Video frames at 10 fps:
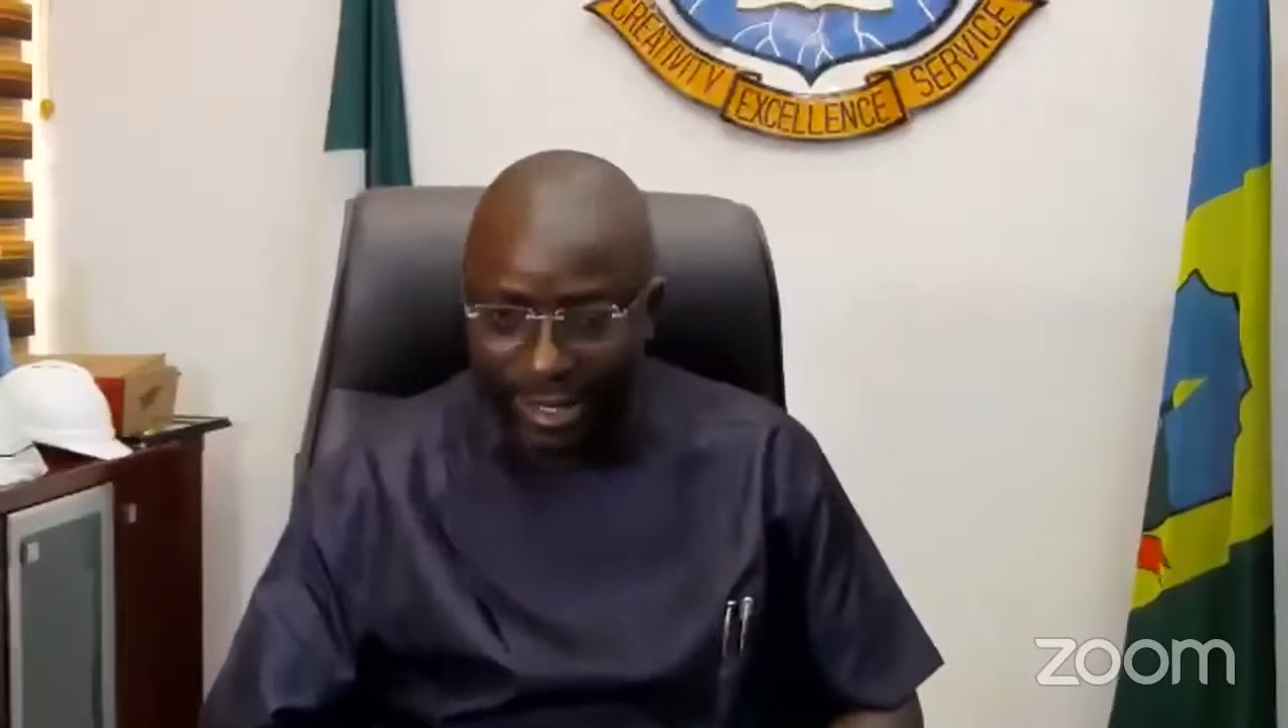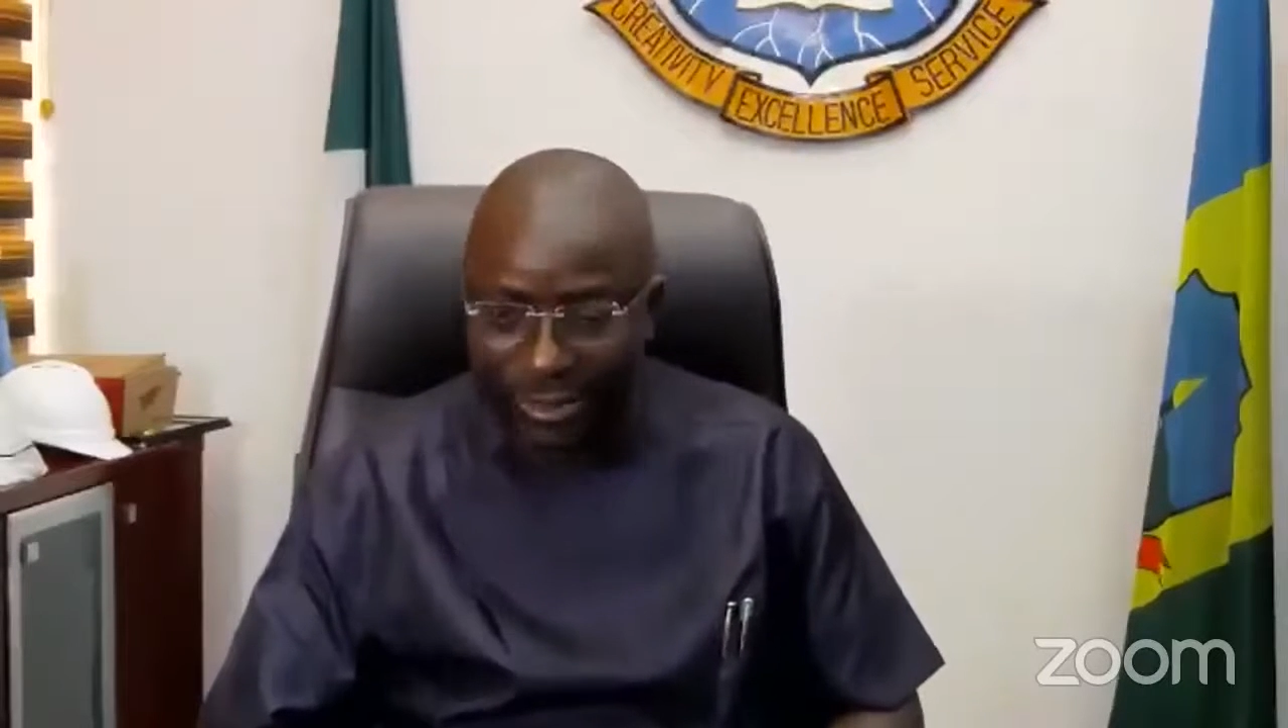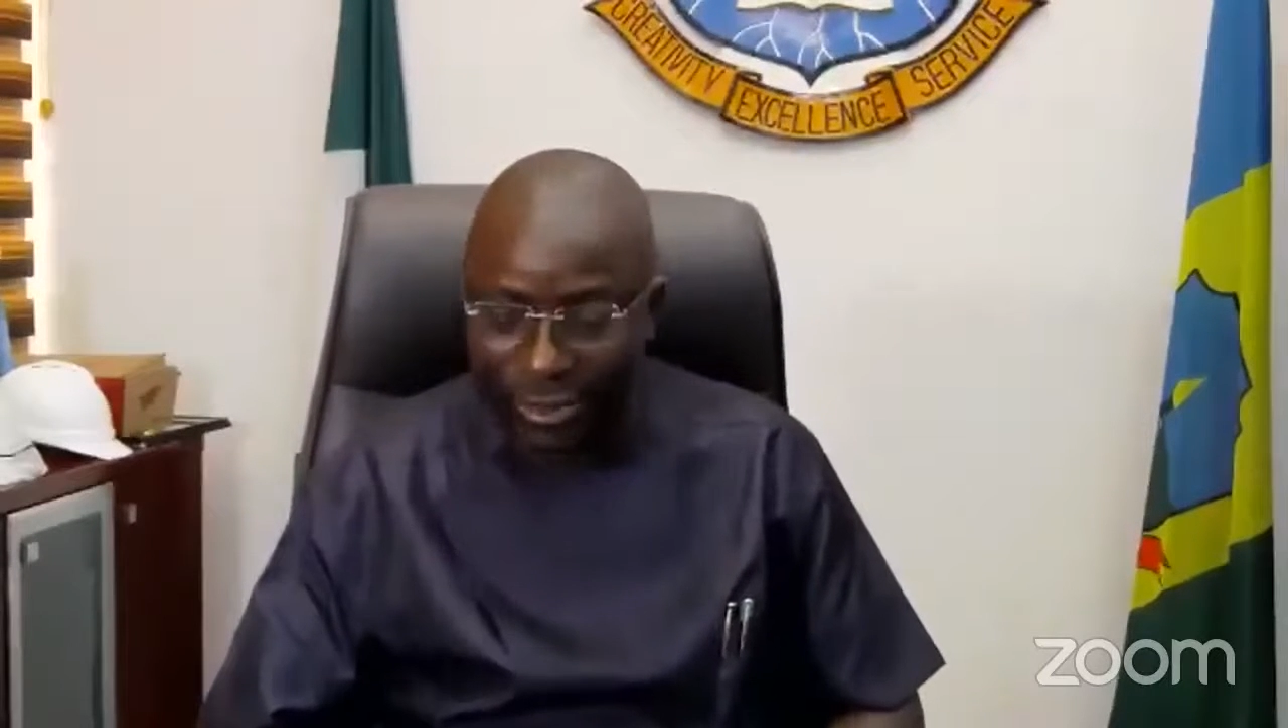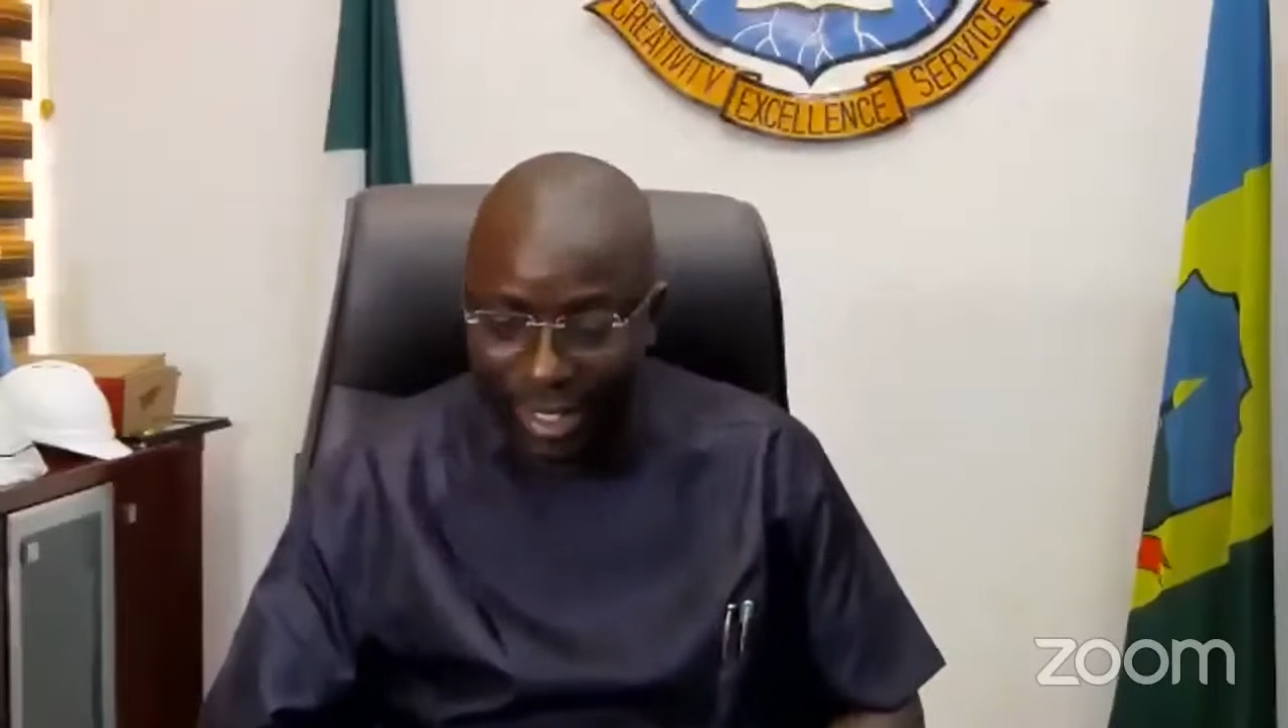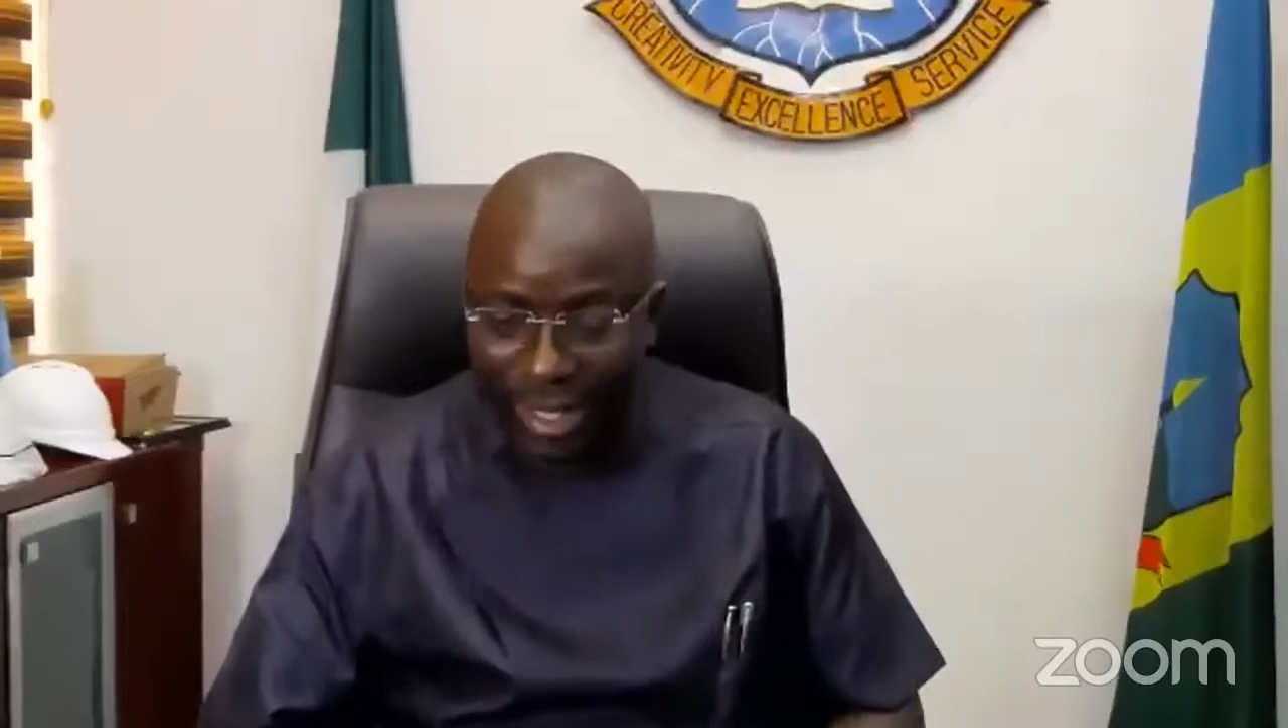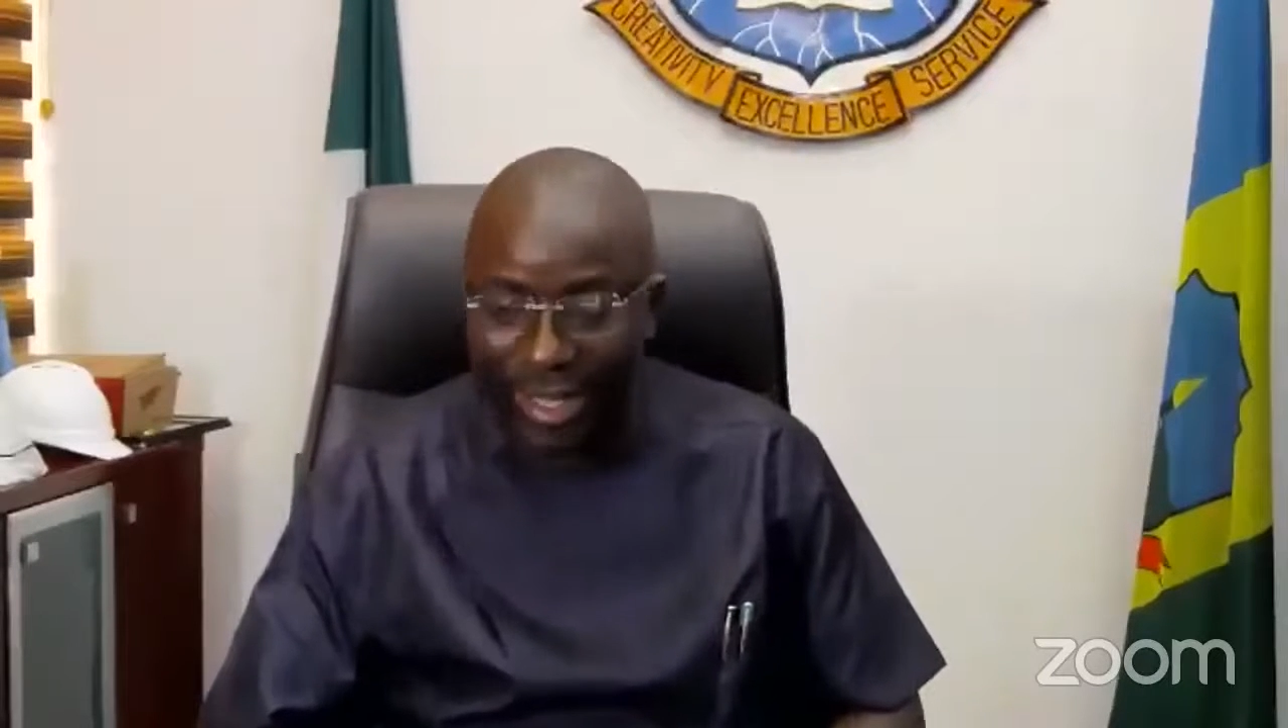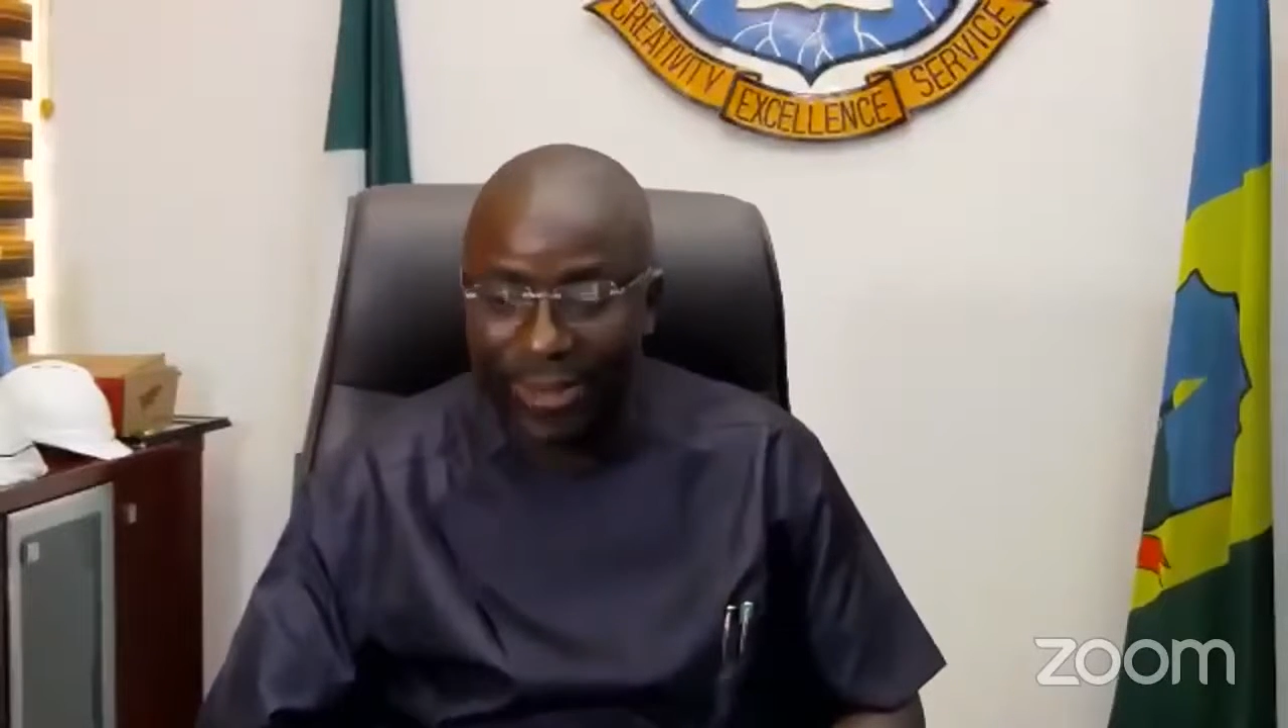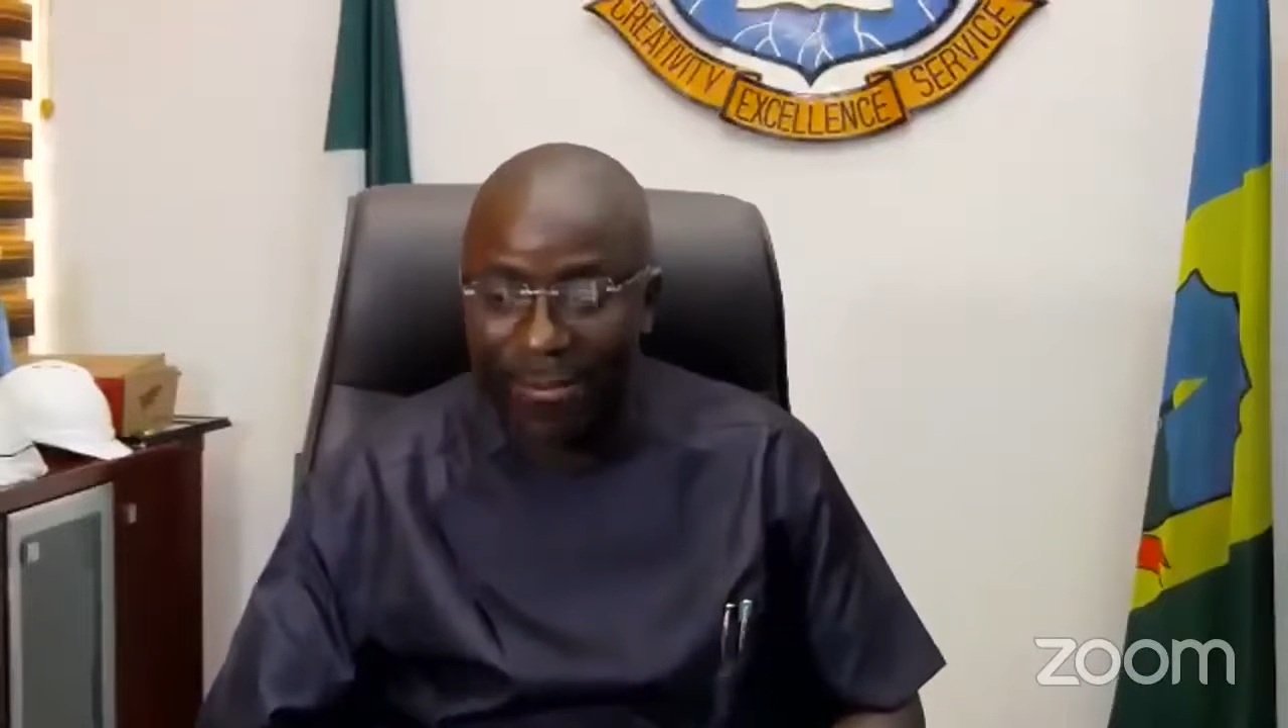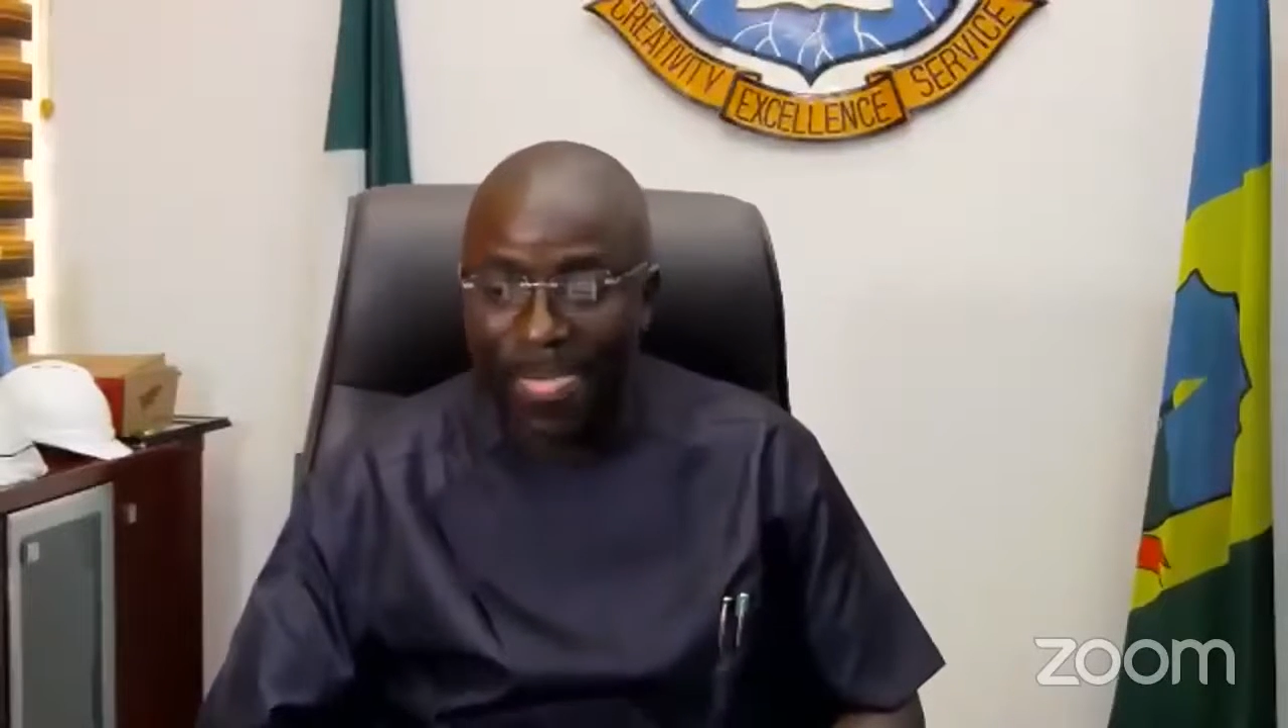and today